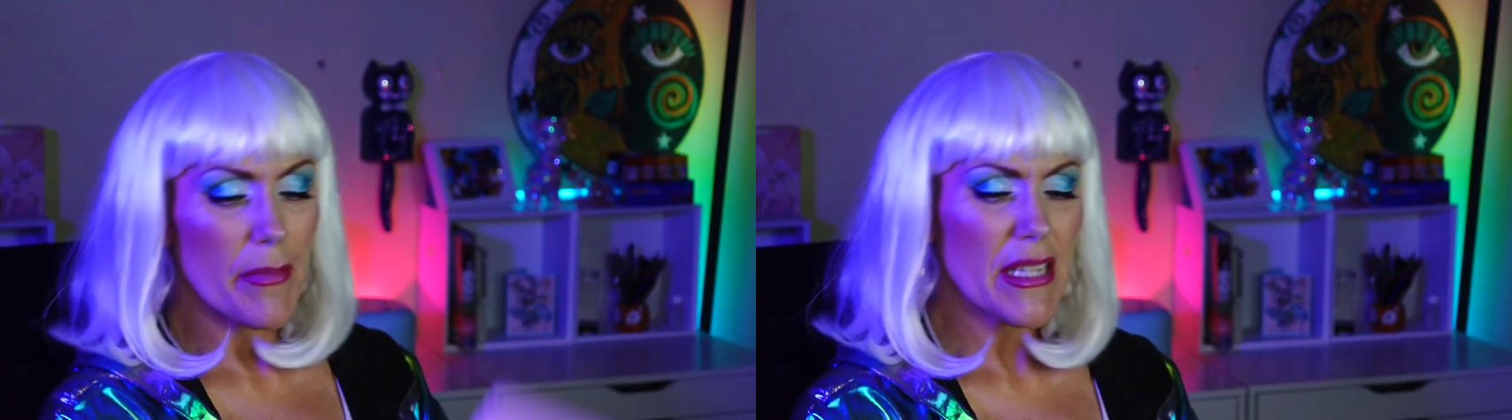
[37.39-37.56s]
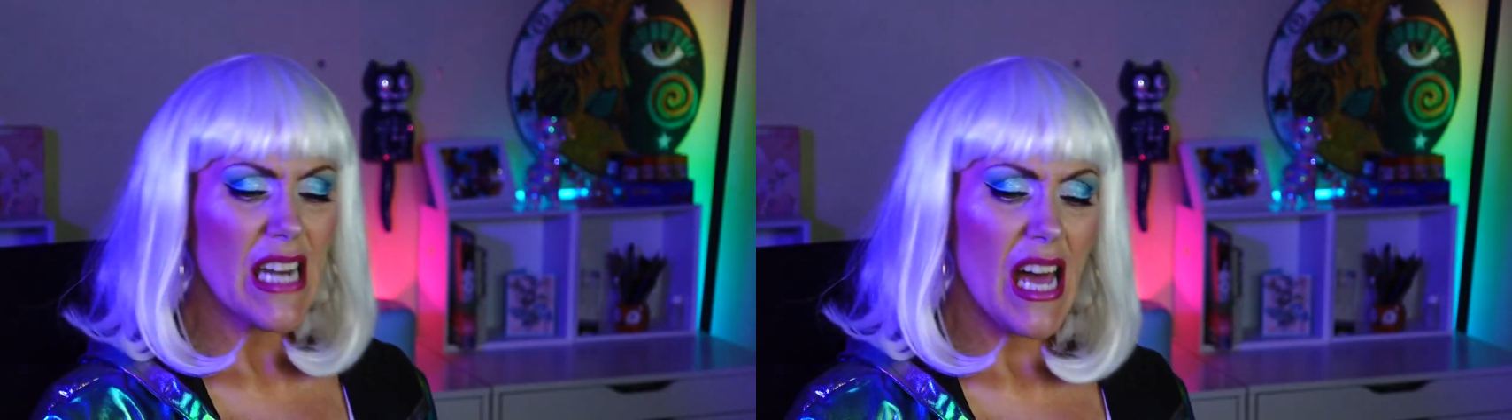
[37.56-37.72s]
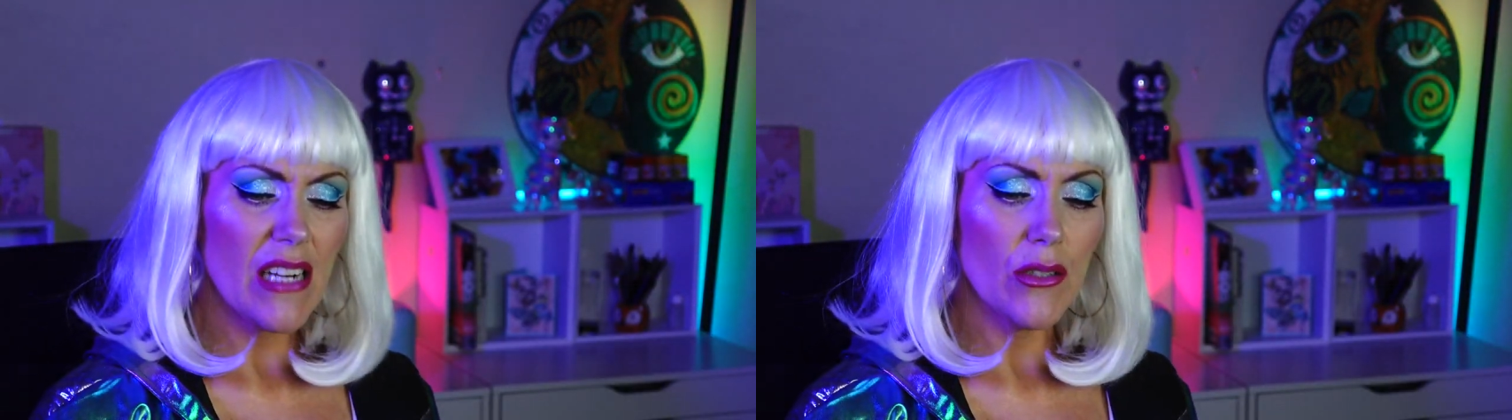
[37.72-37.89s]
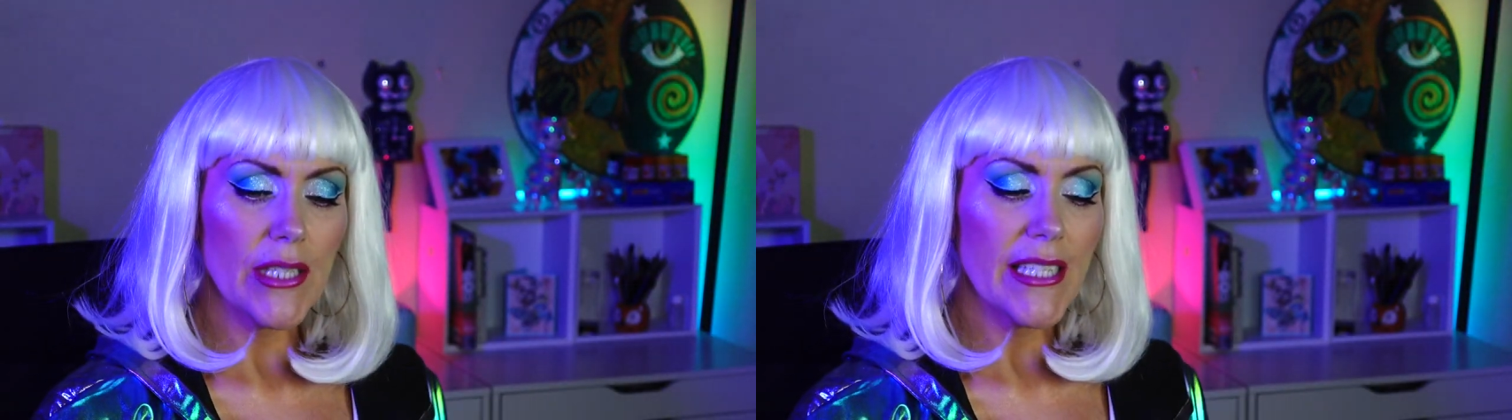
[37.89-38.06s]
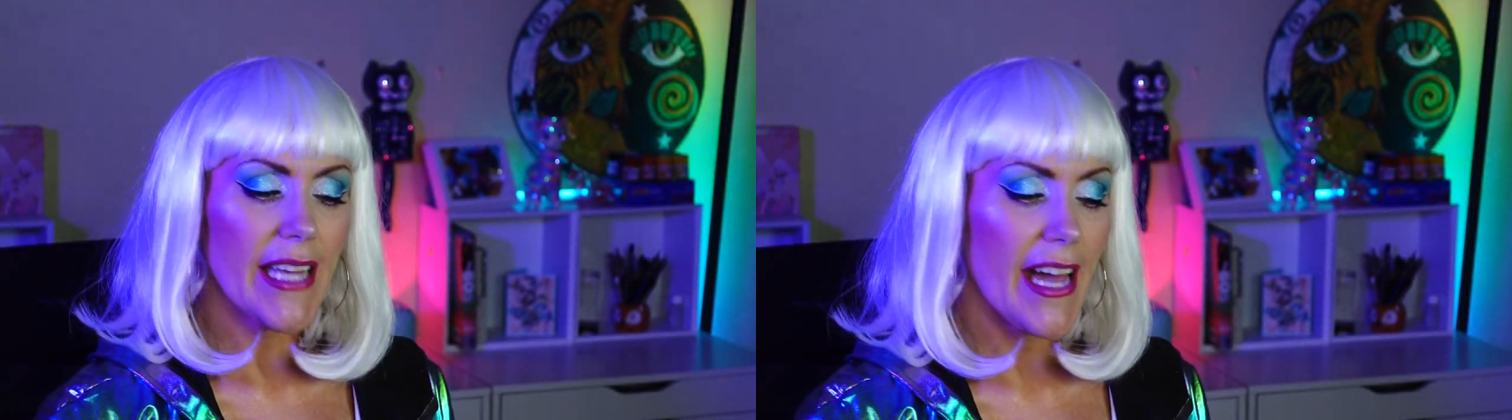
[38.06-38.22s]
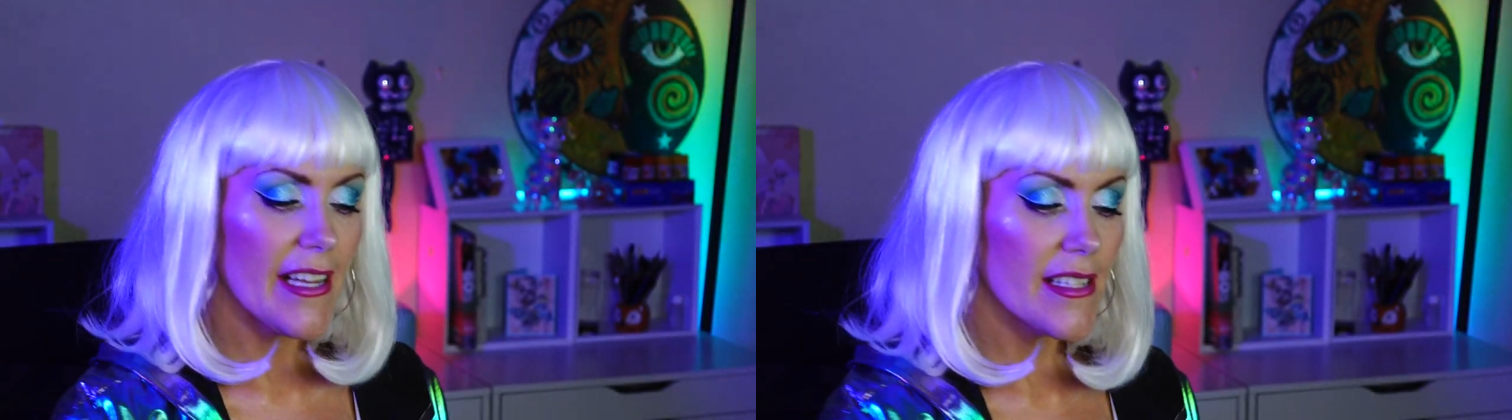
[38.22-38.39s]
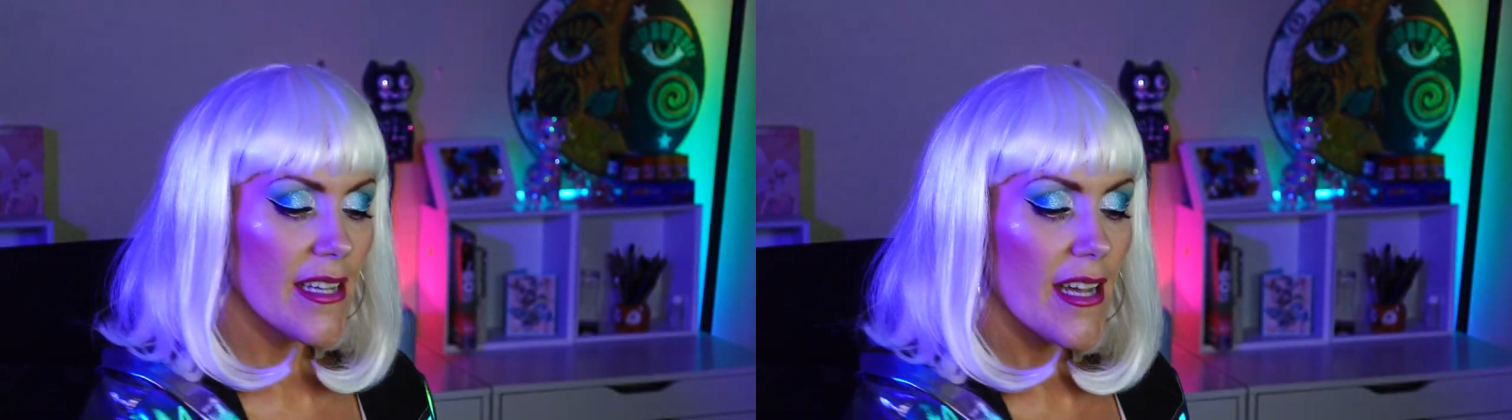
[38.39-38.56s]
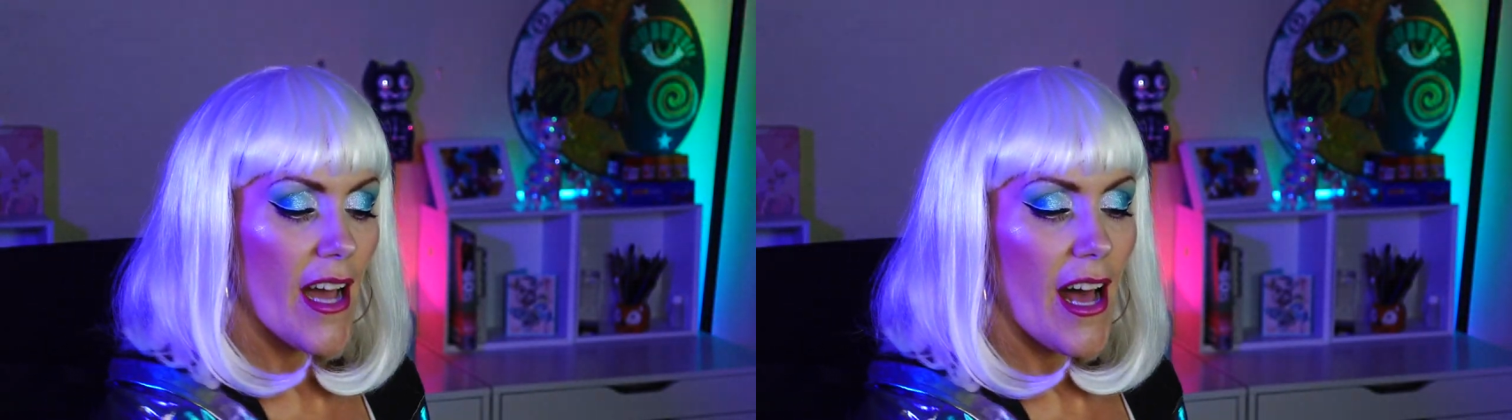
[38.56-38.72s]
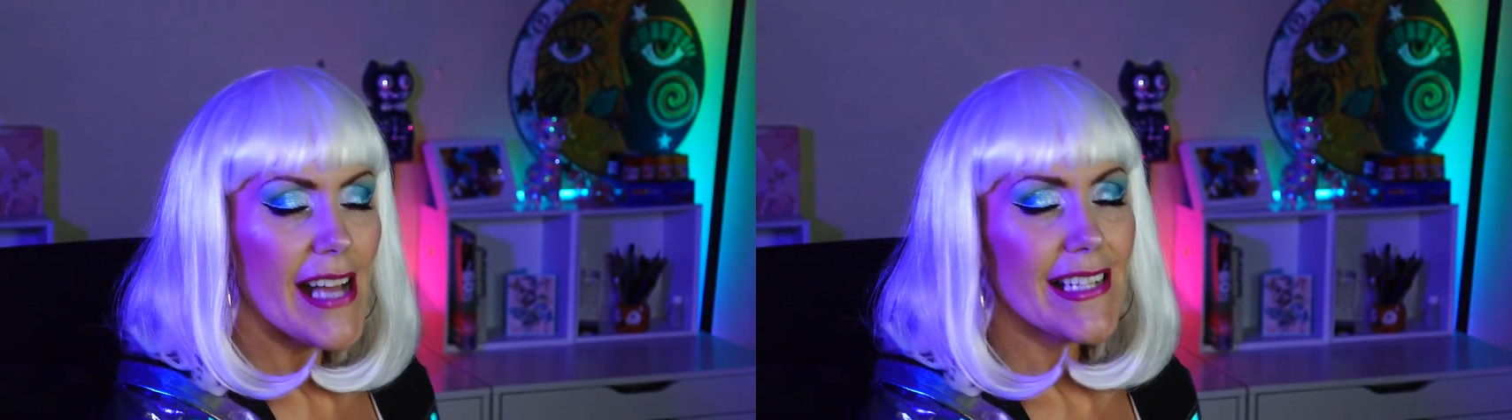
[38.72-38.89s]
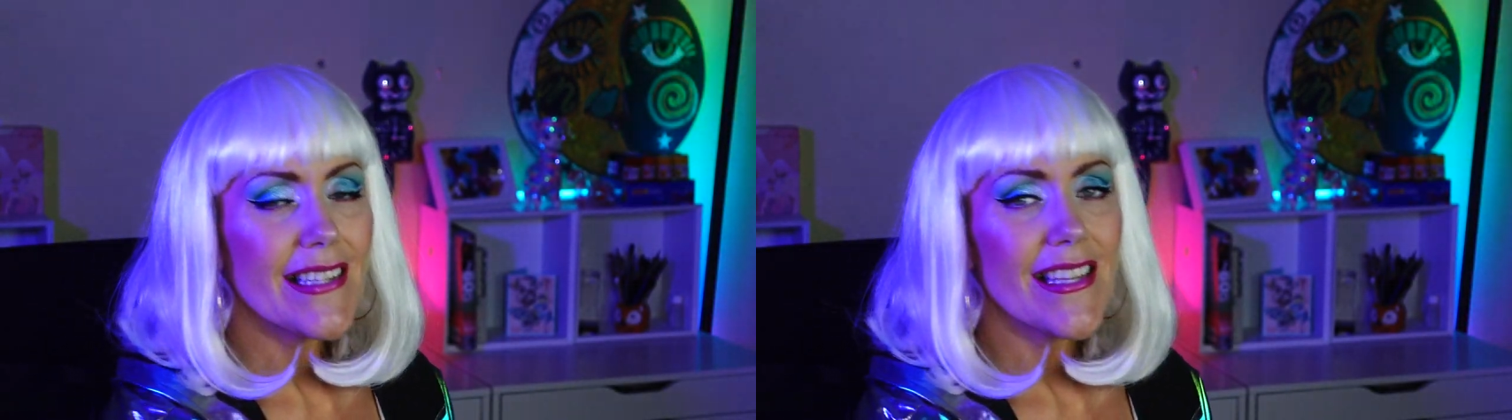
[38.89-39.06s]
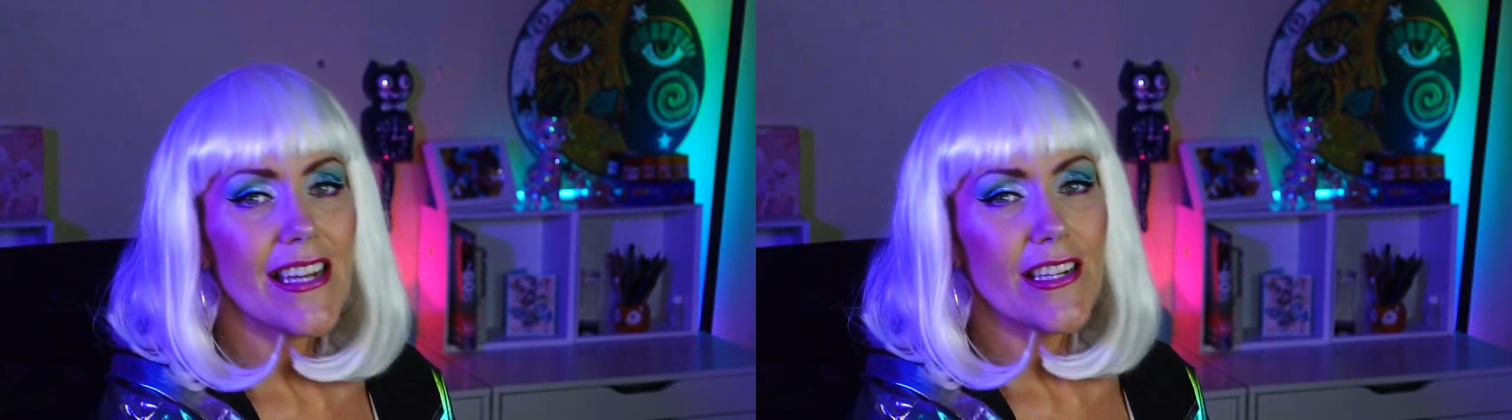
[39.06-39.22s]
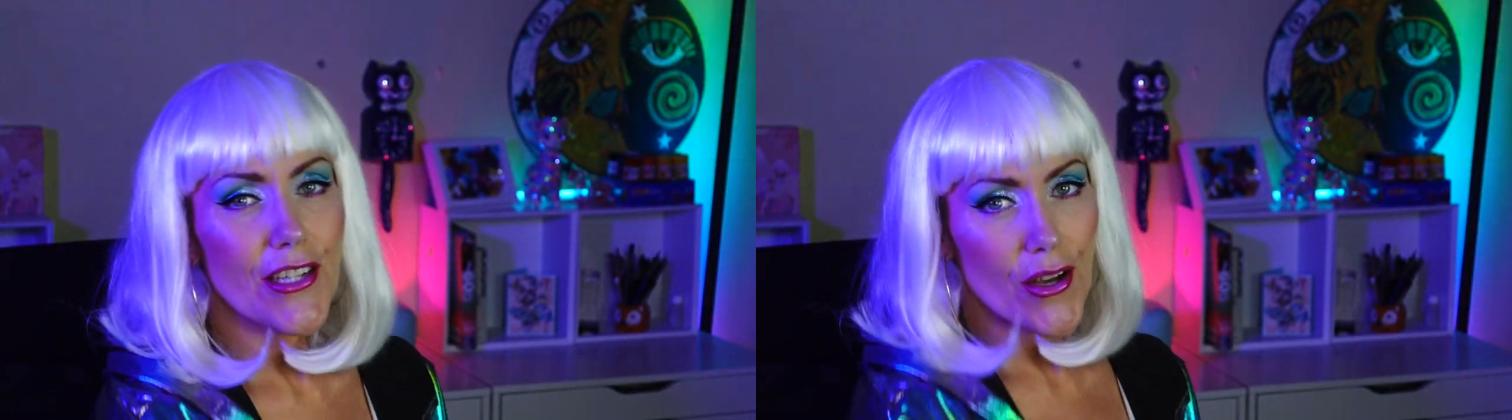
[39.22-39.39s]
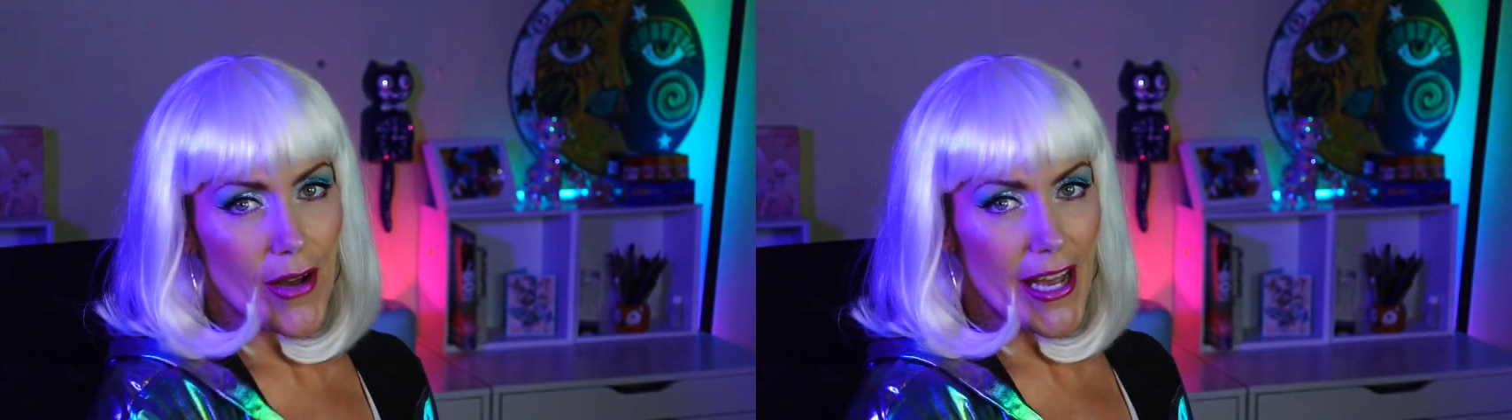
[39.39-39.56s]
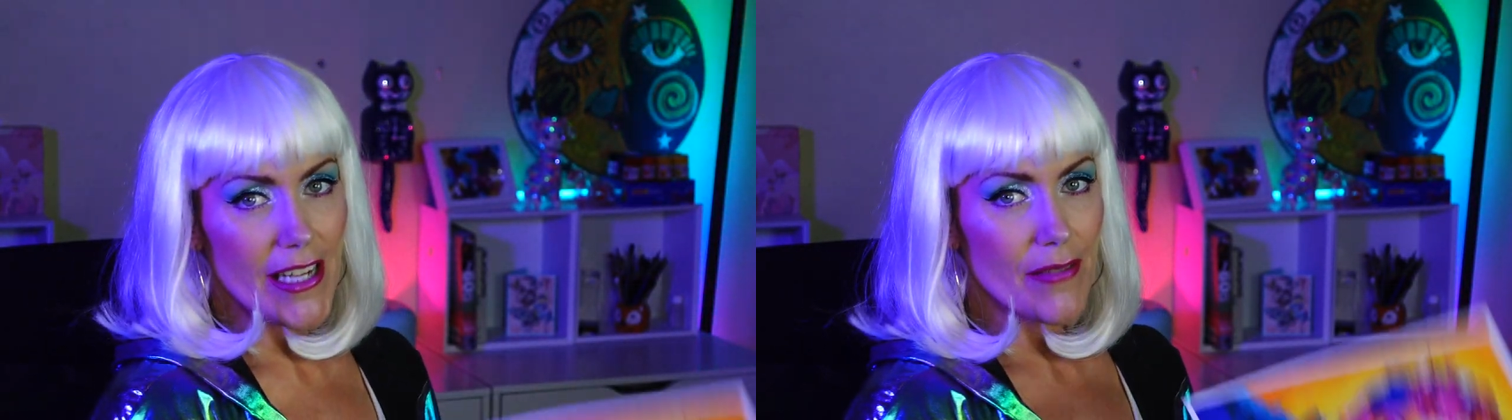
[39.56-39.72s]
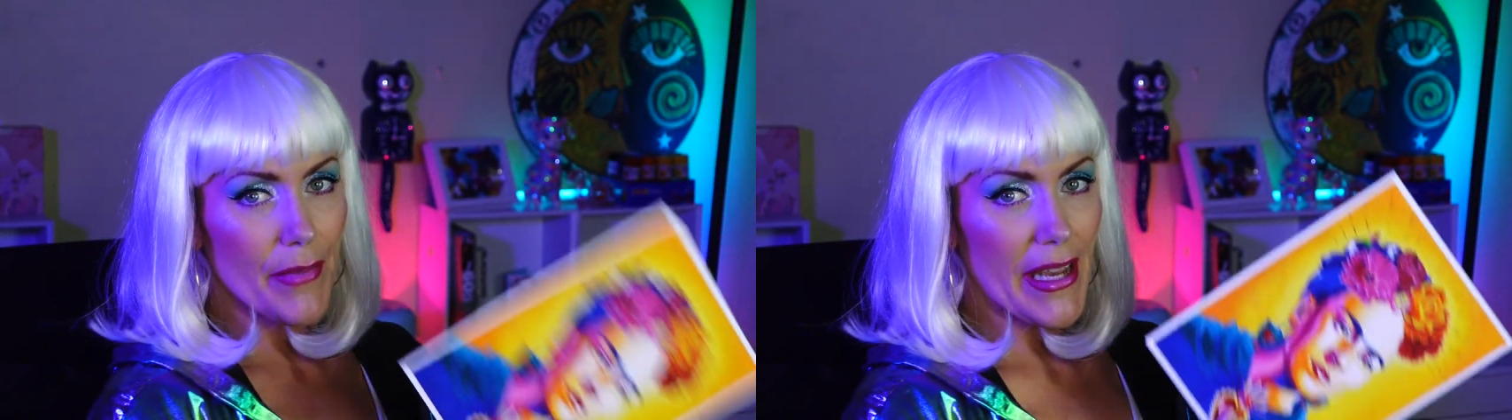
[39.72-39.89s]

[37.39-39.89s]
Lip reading: But not only that, I decided to go ahead and